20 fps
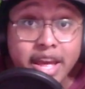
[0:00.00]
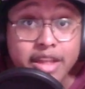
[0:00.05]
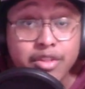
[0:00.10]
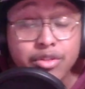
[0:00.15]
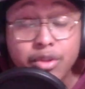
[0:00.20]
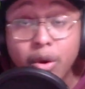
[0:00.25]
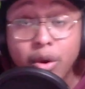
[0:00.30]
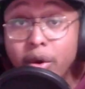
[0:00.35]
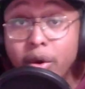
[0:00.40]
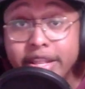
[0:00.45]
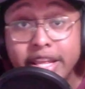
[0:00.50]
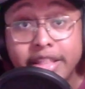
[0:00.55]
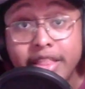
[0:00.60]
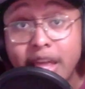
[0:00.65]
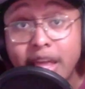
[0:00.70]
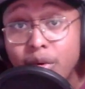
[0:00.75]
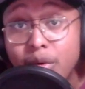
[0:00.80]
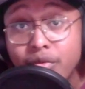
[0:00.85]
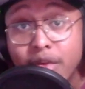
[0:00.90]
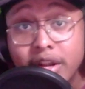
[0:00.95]
knowing that
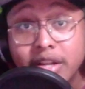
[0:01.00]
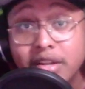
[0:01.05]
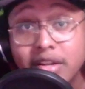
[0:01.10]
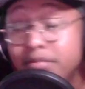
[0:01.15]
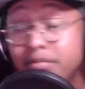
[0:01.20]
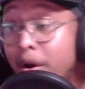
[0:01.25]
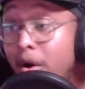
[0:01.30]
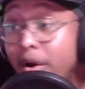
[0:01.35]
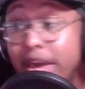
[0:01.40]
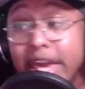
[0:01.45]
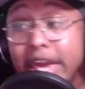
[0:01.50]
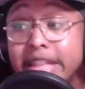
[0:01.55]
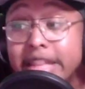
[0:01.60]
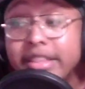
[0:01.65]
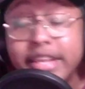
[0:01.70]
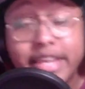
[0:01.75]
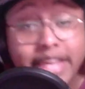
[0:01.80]
they were running the ball, hitting the